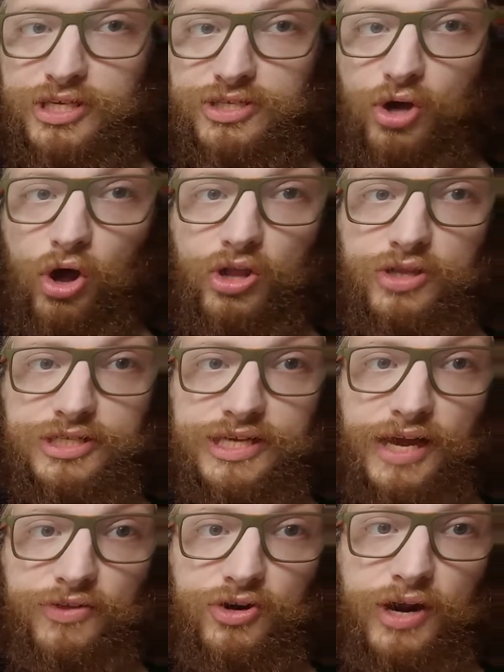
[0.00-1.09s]
these all
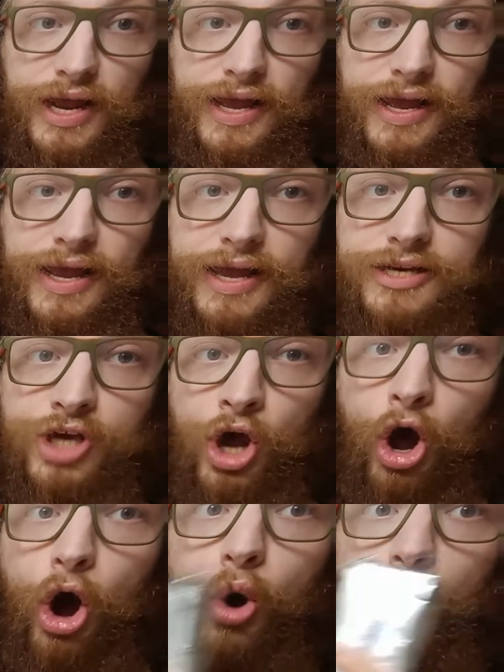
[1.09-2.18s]
together. And,
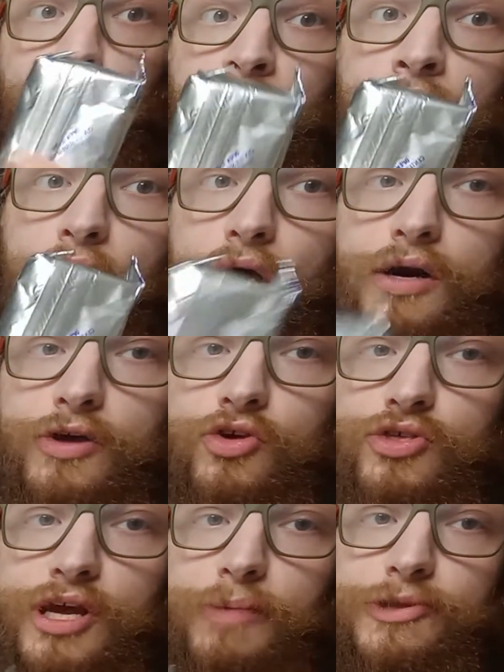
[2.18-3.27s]
oh, another
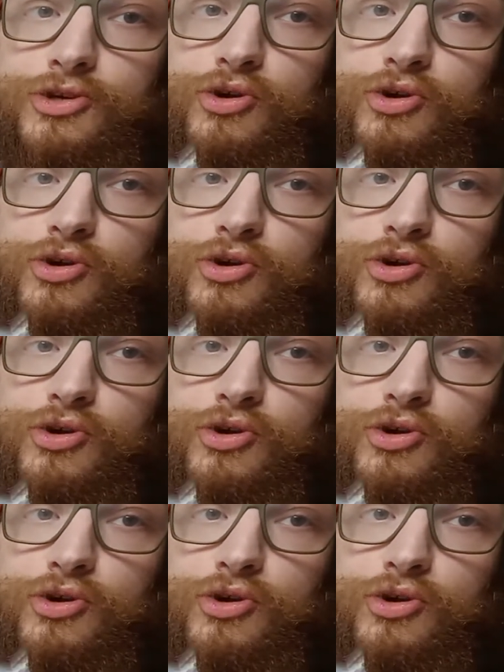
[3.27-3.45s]
thing about the